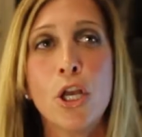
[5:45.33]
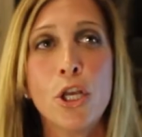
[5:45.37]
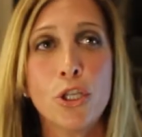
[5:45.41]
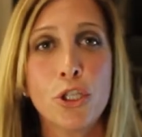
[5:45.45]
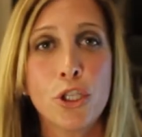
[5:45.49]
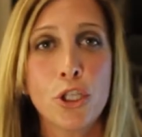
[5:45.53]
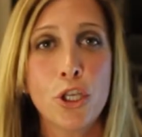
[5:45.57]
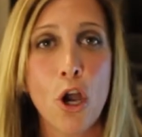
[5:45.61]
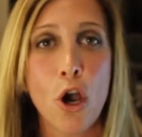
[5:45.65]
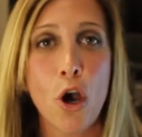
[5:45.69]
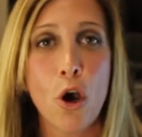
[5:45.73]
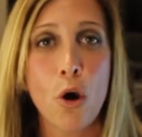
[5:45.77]

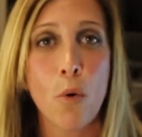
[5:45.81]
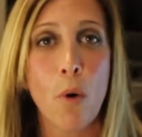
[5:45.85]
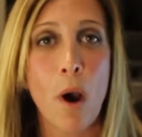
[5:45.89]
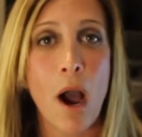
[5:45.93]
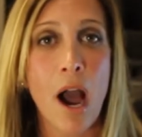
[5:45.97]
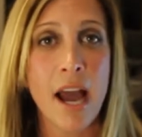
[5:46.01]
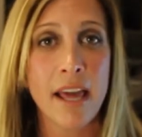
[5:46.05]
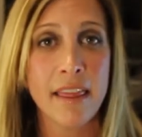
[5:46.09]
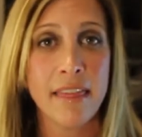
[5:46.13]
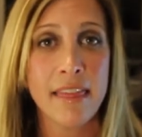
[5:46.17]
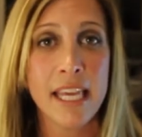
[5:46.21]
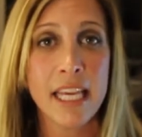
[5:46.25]
So
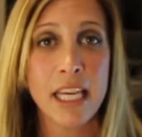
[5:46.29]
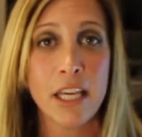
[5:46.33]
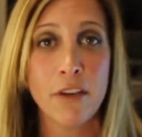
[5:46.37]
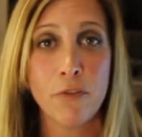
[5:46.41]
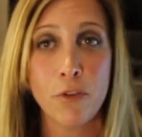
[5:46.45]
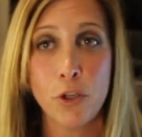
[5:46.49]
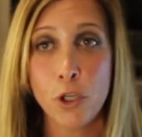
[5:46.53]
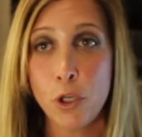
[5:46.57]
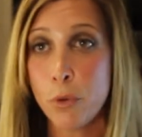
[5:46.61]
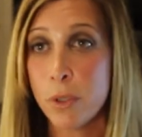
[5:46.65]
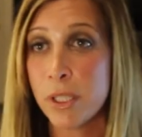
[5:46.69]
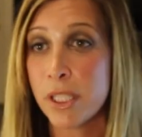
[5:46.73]
I think
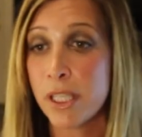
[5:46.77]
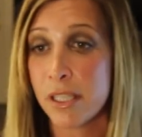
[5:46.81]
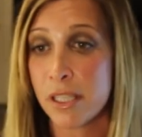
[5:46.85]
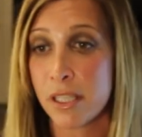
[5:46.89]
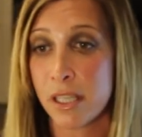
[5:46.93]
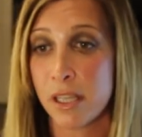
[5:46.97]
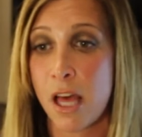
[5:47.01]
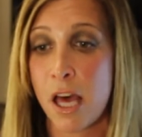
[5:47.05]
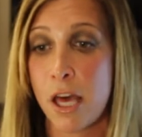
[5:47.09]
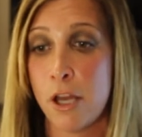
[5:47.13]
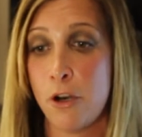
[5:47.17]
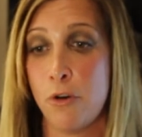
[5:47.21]
if you as a
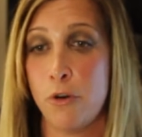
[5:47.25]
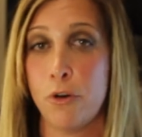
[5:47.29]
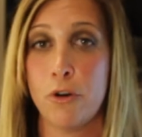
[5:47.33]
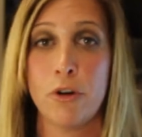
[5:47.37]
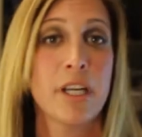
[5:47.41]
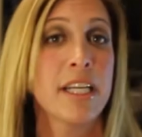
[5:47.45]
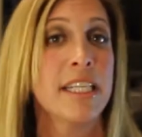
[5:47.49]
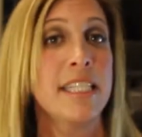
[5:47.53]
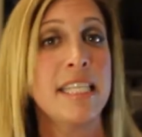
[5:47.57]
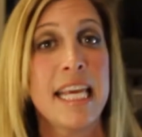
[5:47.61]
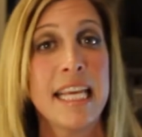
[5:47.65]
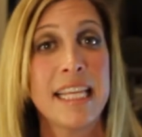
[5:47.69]
salon owner
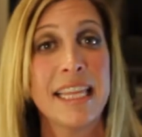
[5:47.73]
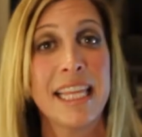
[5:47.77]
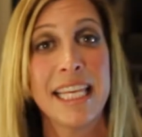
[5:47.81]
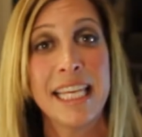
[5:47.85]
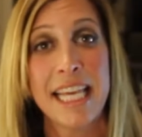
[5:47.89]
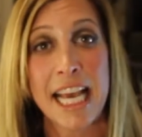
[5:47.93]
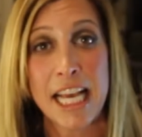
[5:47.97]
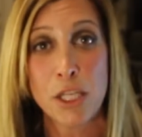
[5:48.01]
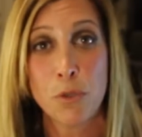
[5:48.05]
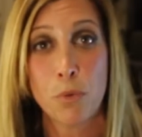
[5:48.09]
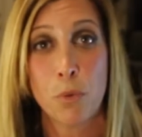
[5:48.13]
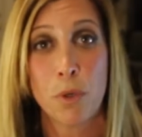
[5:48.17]
can take the
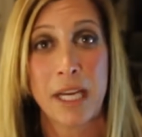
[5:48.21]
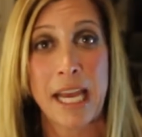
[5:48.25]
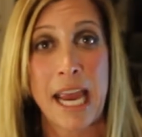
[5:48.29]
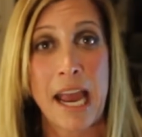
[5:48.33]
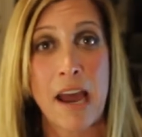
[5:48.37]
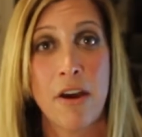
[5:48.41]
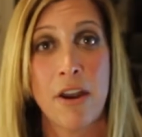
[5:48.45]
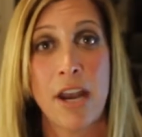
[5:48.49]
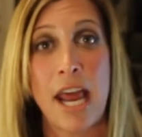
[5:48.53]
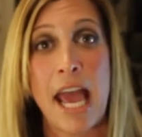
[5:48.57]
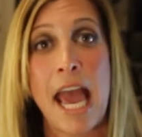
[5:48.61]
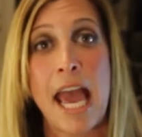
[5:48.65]
guesswork
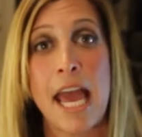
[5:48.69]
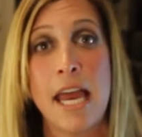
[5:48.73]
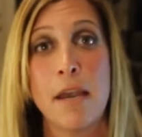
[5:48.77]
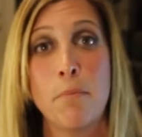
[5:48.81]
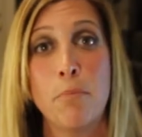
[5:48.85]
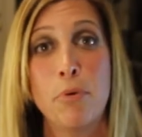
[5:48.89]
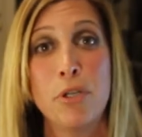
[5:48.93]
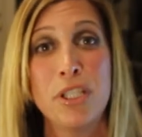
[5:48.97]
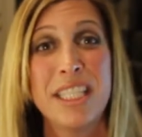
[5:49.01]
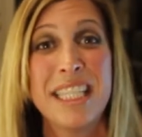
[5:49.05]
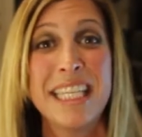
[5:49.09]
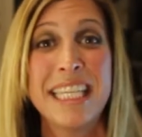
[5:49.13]
out and
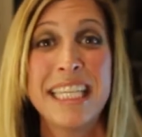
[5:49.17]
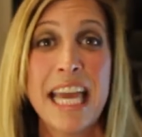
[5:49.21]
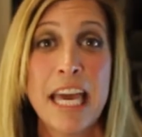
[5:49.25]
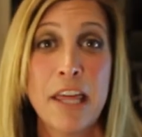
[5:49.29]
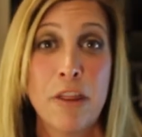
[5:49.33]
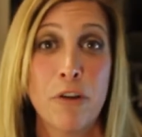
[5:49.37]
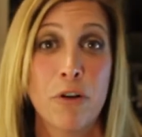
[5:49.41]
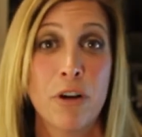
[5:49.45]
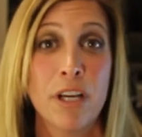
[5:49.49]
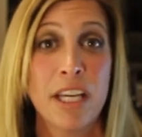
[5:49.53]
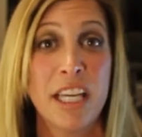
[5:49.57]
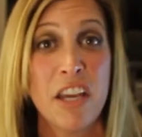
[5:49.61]
put
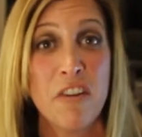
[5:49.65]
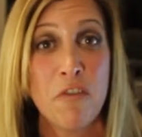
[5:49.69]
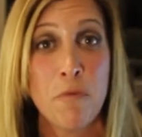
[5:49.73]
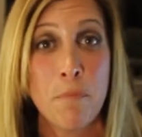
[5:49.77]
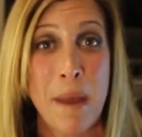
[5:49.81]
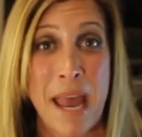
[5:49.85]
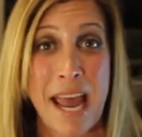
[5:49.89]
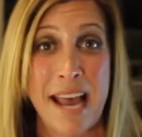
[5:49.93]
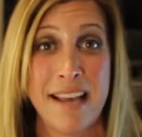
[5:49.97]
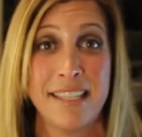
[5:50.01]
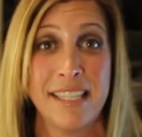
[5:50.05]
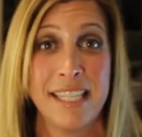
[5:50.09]
together a gift
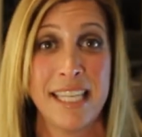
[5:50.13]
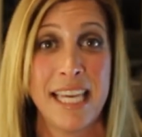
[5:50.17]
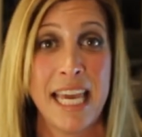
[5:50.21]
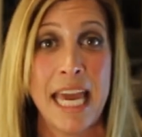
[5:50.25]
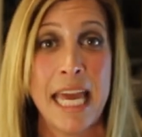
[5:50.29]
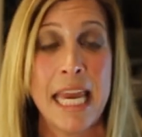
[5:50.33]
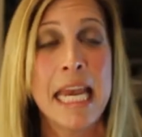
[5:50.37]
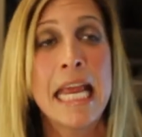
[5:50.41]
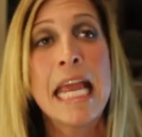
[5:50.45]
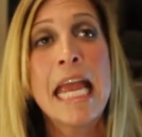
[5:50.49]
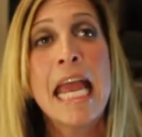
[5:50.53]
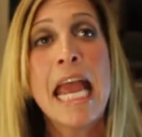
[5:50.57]

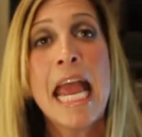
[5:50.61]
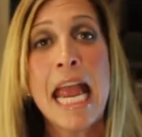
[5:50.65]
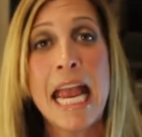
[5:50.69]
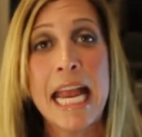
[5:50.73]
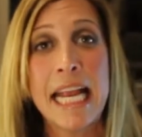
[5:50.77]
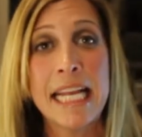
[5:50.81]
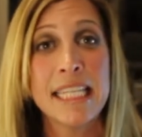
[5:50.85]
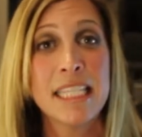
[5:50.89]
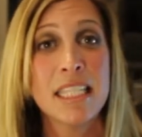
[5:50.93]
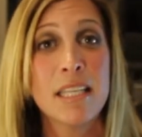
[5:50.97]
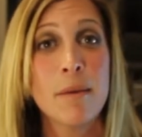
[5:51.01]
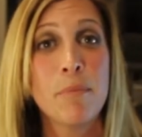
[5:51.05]
basket
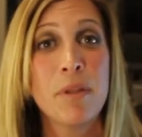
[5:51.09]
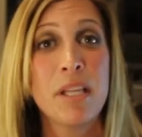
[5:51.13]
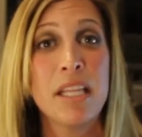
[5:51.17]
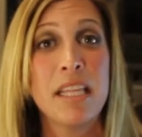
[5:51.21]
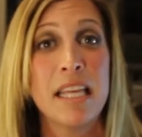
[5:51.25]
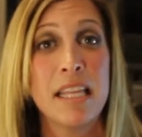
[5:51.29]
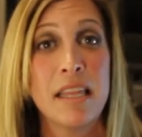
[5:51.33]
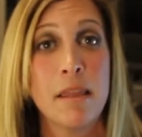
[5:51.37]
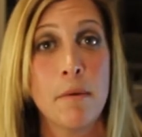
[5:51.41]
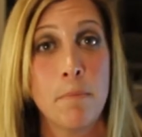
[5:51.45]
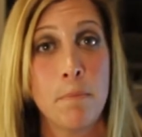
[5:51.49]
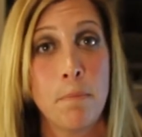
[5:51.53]
in something
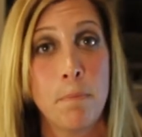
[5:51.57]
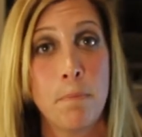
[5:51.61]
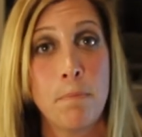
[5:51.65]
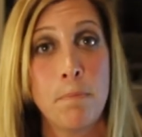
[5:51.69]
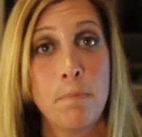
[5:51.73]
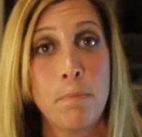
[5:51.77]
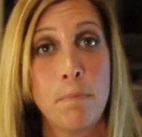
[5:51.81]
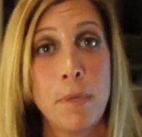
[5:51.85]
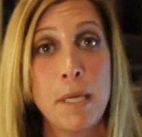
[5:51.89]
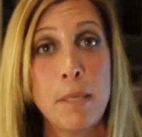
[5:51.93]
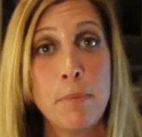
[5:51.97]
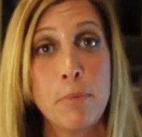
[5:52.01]
that the
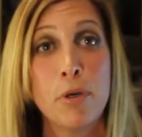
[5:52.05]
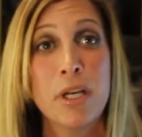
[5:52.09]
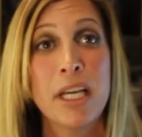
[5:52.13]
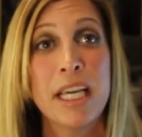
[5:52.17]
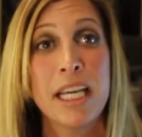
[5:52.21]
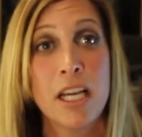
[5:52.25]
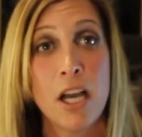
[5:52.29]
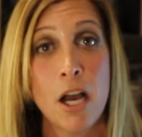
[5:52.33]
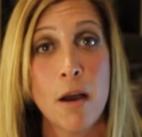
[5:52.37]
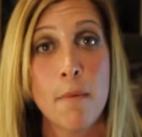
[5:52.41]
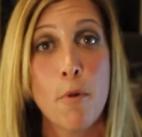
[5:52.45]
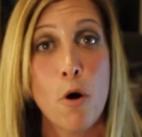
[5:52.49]
people
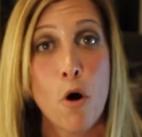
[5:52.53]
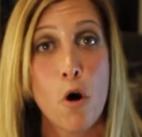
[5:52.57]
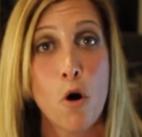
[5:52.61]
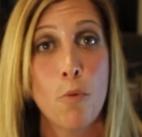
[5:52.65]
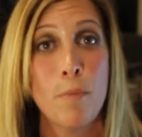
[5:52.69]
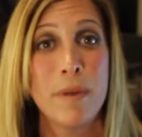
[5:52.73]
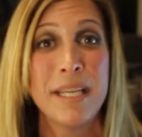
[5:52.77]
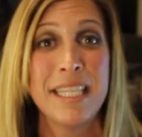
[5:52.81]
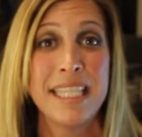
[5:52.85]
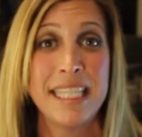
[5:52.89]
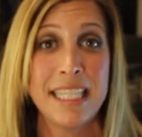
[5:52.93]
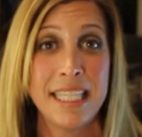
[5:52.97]
can come
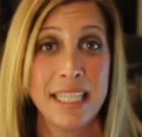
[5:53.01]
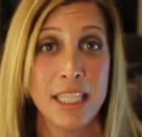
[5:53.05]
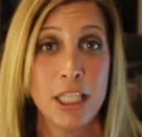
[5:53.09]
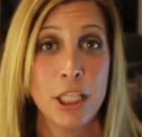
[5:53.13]
home and